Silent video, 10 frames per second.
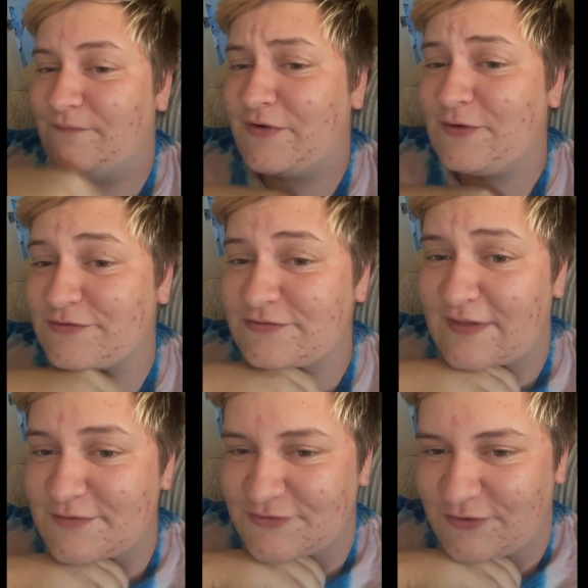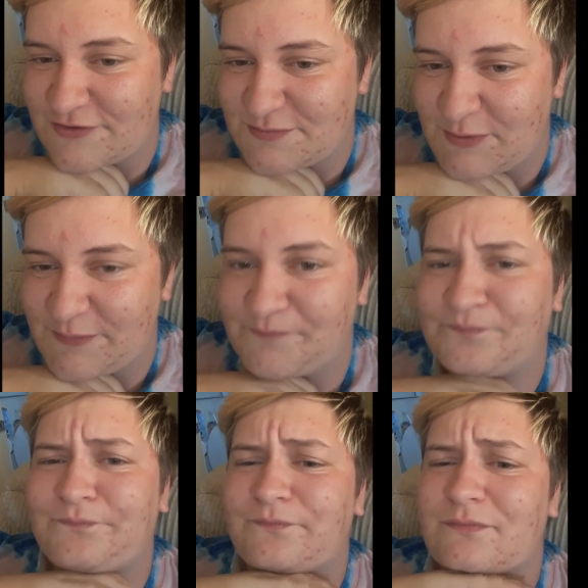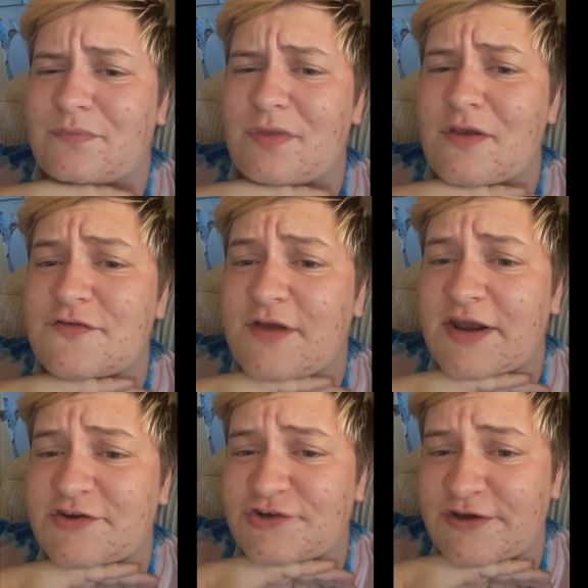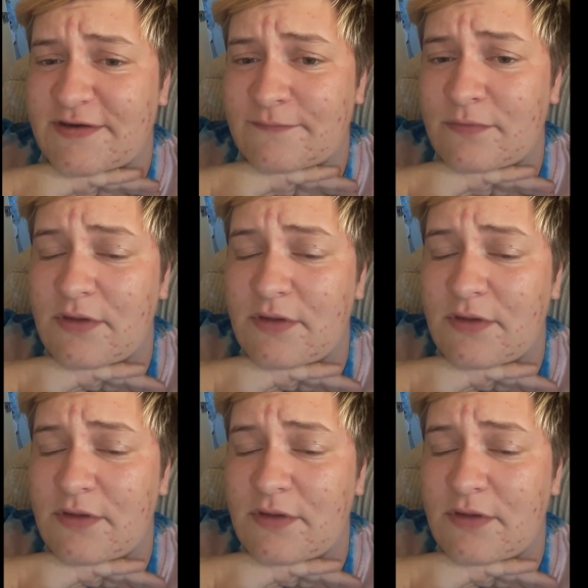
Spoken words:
Oh, that was gross burp. It's kind of chunky.